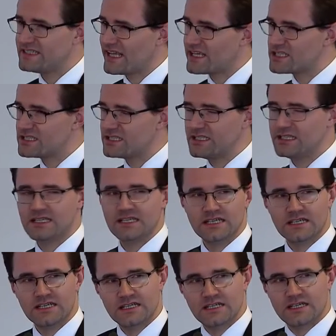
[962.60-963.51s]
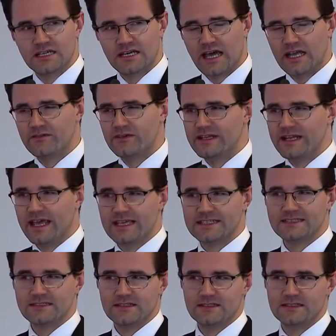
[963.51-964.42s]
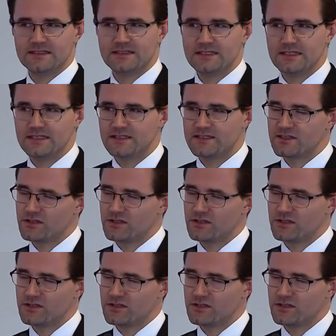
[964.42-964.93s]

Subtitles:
is actually kind of a nasty disease.